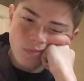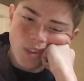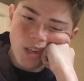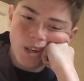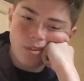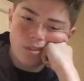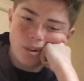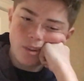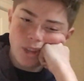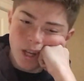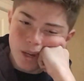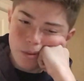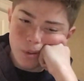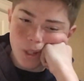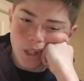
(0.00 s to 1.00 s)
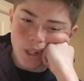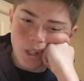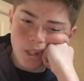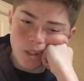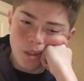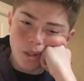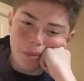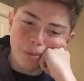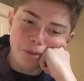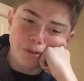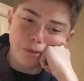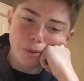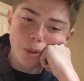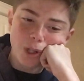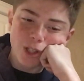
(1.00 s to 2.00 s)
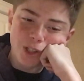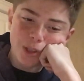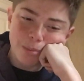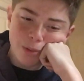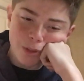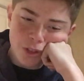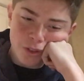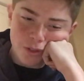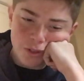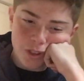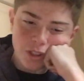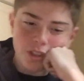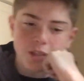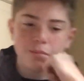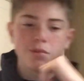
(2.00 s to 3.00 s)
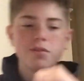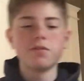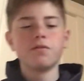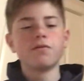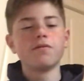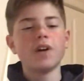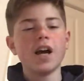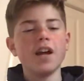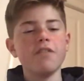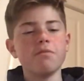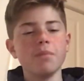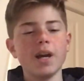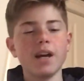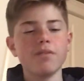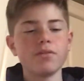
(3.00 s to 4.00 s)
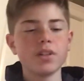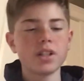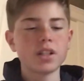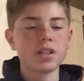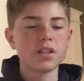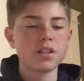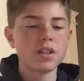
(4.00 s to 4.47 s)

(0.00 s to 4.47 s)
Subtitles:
after that, we got number 4 Clippers versus number 5 Mavericks.